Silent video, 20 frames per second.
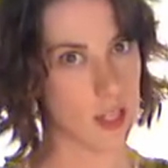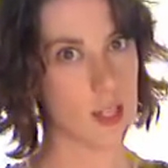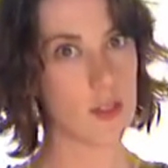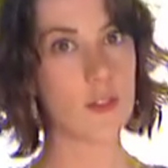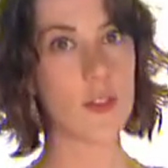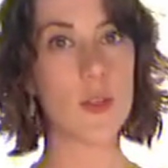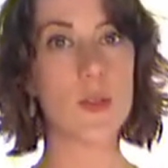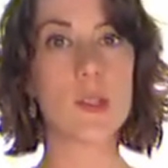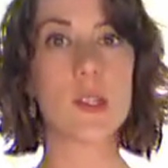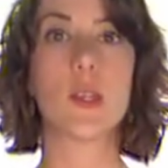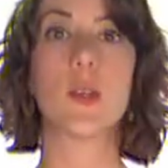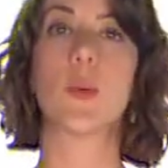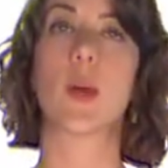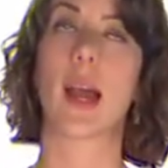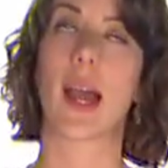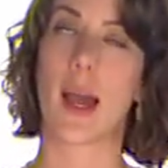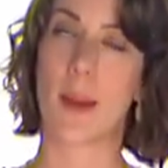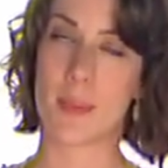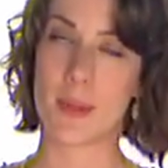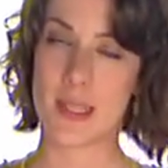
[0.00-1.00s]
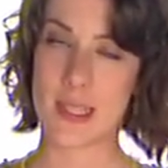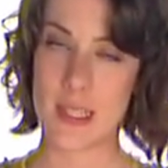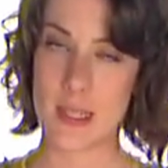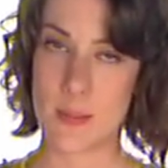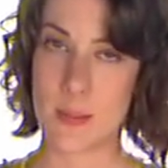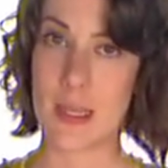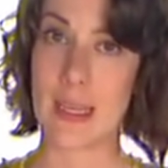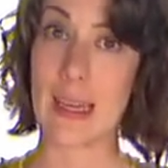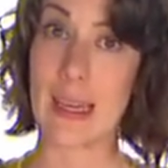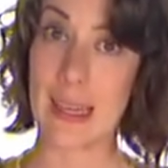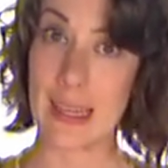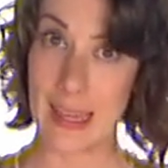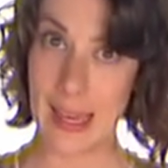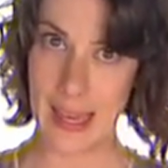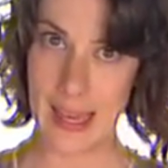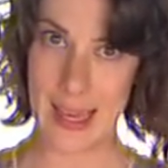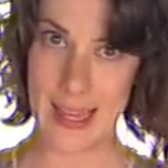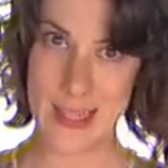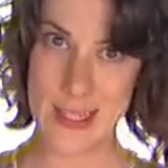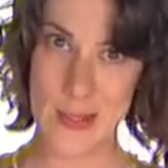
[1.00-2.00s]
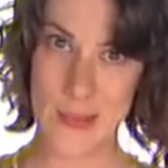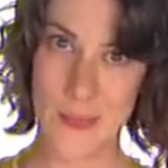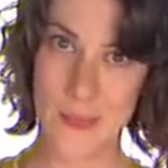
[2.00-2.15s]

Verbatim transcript: to confuse you, happens to be a Geat.